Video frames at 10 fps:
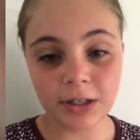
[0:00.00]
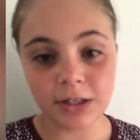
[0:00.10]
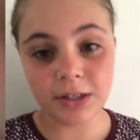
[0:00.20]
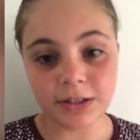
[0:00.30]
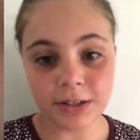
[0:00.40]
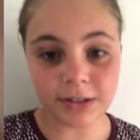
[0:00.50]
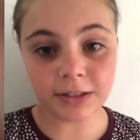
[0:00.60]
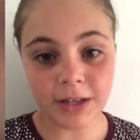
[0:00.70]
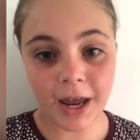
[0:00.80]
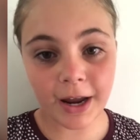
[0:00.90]
So
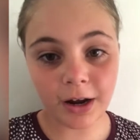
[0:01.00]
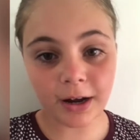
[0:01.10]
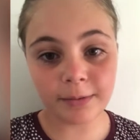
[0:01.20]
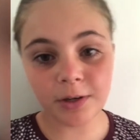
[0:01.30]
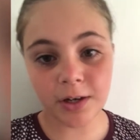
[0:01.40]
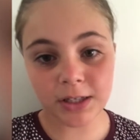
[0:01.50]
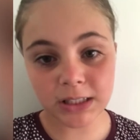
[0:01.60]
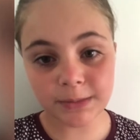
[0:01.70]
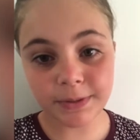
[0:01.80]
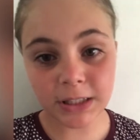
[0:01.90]
today I'm going
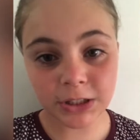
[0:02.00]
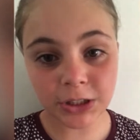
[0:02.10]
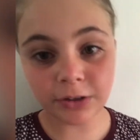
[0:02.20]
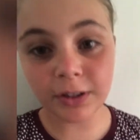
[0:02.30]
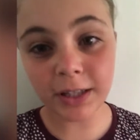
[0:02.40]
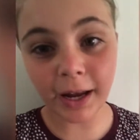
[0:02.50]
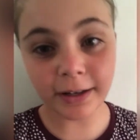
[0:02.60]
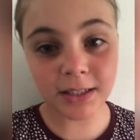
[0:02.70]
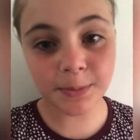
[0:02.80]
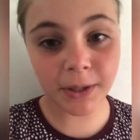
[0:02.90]
to be showing and
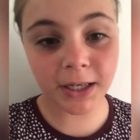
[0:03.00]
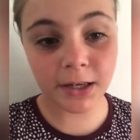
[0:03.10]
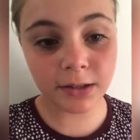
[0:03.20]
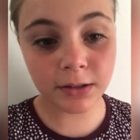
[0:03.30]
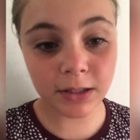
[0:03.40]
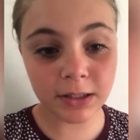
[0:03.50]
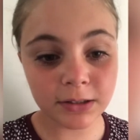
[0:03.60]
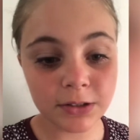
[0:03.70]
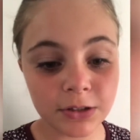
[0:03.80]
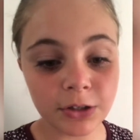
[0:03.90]
explaining
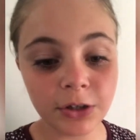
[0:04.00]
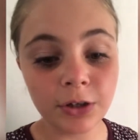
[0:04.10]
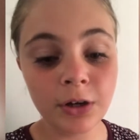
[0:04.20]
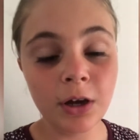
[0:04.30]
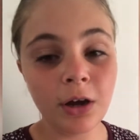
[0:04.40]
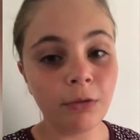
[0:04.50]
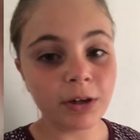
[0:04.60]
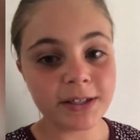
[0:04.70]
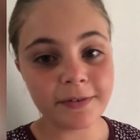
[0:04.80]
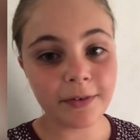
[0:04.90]
to you what
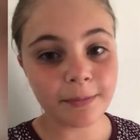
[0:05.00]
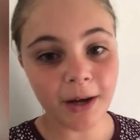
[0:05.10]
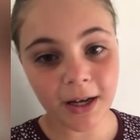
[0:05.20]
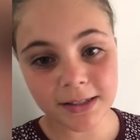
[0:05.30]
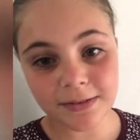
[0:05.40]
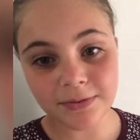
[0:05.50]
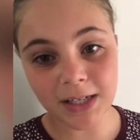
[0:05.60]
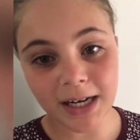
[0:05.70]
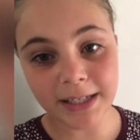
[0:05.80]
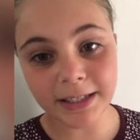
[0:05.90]
different parts of
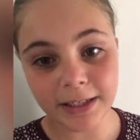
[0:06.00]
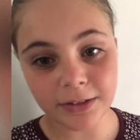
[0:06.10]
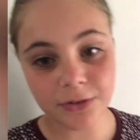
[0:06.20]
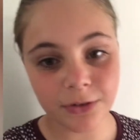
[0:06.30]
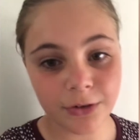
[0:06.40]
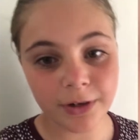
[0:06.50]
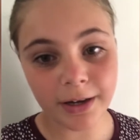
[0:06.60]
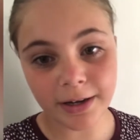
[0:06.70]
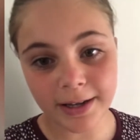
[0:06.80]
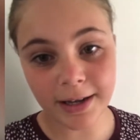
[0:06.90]
dive gear do
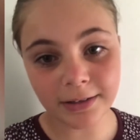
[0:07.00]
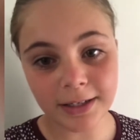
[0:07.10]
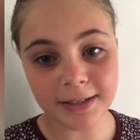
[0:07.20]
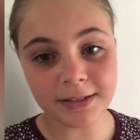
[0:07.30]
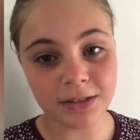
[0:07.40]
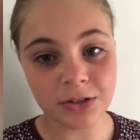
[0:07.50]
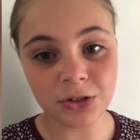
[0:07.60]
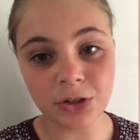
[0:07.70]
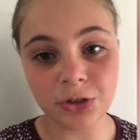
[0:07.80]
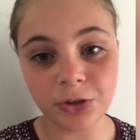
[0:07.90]
and how they assist
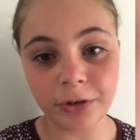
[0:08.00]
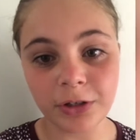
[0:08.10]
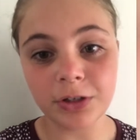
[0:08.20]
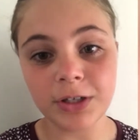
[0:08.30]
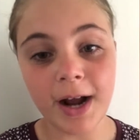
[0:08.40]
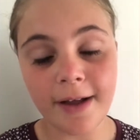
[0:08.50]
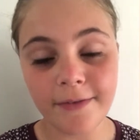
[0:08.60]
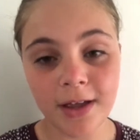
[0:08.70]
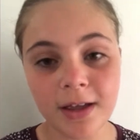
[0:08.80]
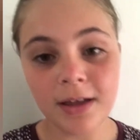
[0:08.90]
you during your dive.
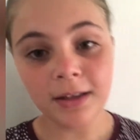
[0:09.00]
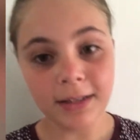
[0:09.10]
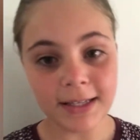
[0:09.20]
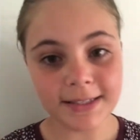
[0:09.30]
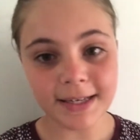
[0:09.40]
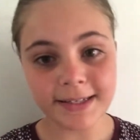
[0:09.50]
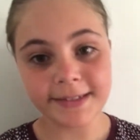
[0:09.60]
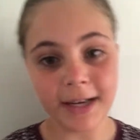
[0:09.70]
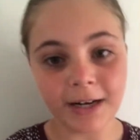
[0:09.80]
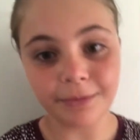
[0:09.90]
Let's get
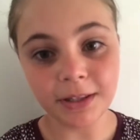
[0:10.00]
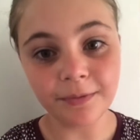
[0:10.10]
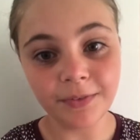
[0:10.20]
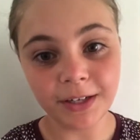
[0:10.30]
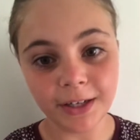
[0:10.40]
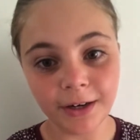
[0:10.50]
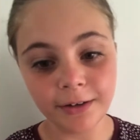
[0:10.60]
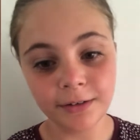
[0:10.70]
started with the video.